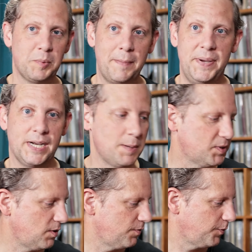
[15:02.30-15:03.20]
were my
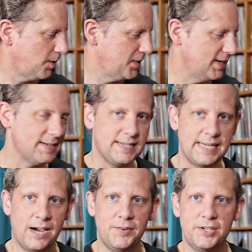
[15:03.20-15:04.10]
pickups from
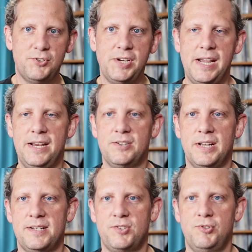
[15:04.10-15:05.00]
Sound Exchange.
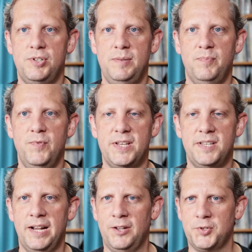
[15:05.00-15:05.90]
Nice cheap
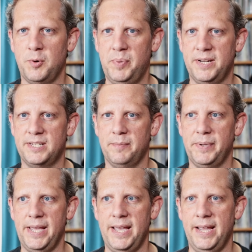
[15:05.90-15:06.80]
visit. I also picked
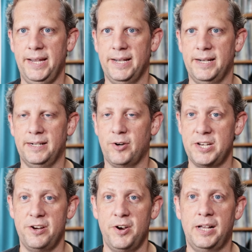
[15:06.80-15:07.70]
up a
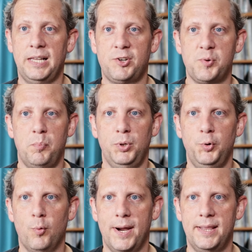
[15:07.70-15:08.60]
Criterion Collection
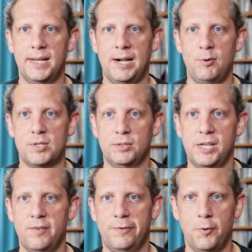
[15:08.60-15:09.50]
Blu-ray that I was
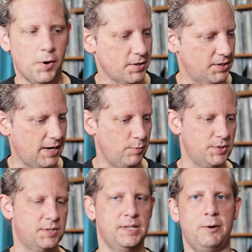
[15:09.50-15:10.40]
looking for, so that
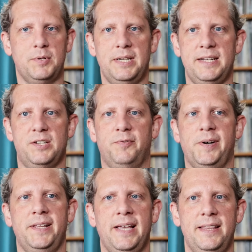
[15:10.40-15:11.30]
was nice to
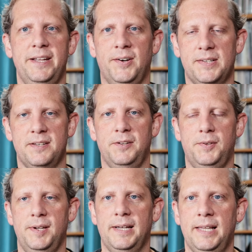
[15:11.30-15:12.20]
find that there. That's another
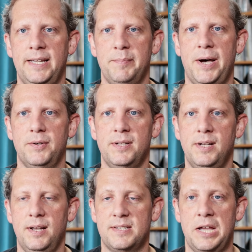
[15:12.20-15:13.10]
thing I like about
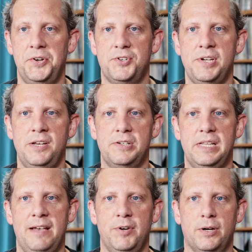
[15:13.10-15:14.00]
Sound Exchange is
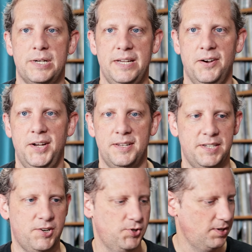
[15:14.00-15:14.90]
they have a Criterion
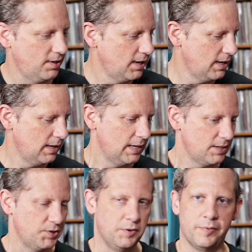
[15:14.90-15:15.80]
section.
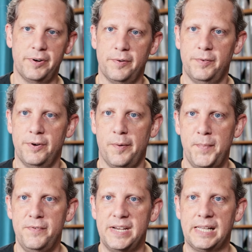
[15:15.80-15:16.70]
So if you're a
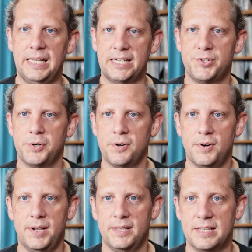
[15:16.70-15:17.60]
movie
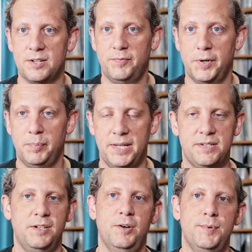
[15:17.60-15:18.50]
collector, that's a fun
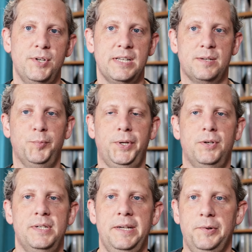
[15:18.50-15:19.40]
place to go because you can get some really
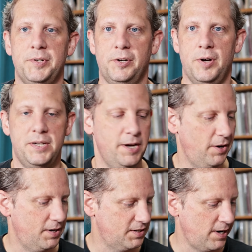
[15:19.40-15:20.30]
good deals on
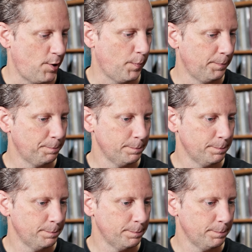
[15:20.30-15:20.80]
Criterions there.